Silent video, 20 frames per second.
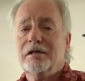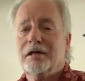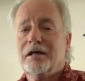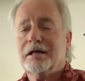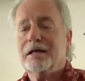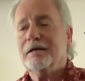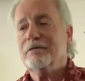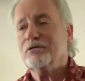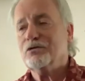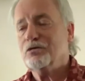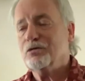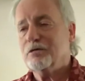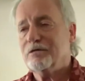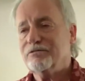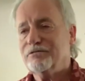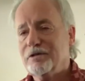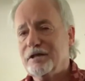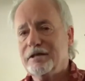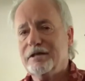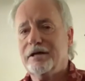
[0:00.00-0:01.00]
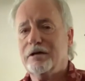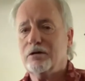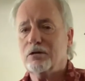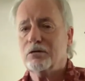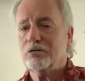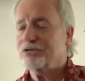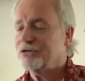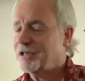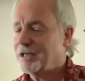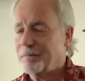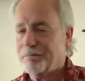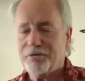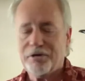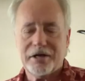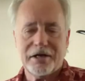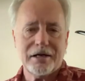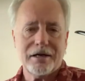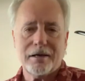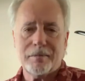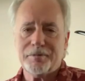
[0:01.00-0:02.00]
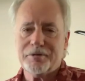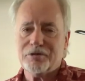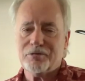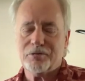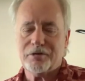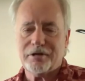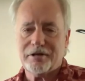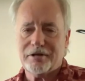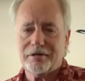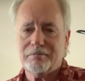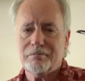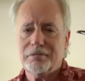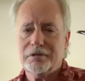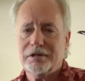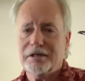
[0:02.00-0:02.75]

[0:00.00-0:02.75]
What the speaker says: I gave it to a friend, Harold, same thing happens with him.